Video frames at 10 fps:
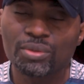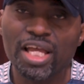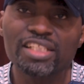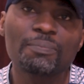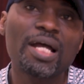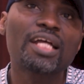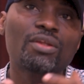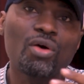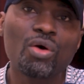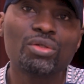
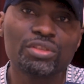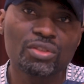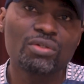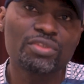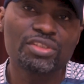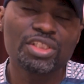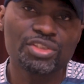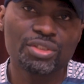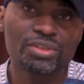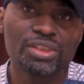expand on the
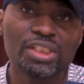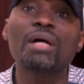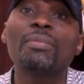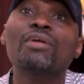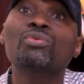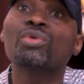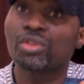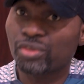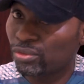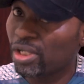conversation about what
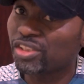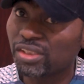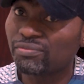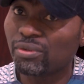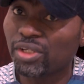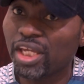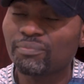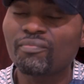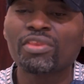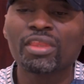you're trying to achieve. Okay,
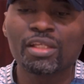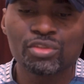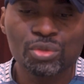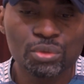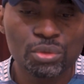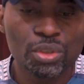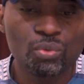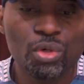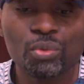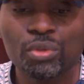so
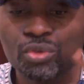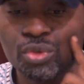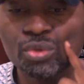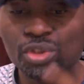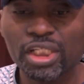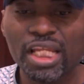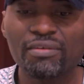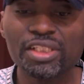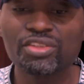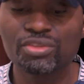what we want to do today
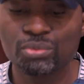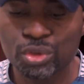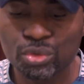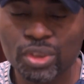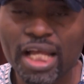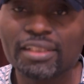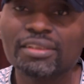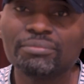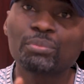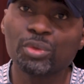now is we want to look
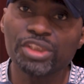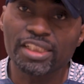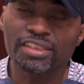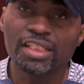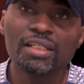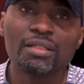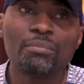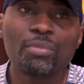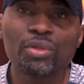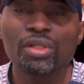at projects,
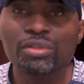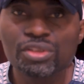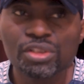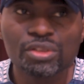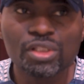but not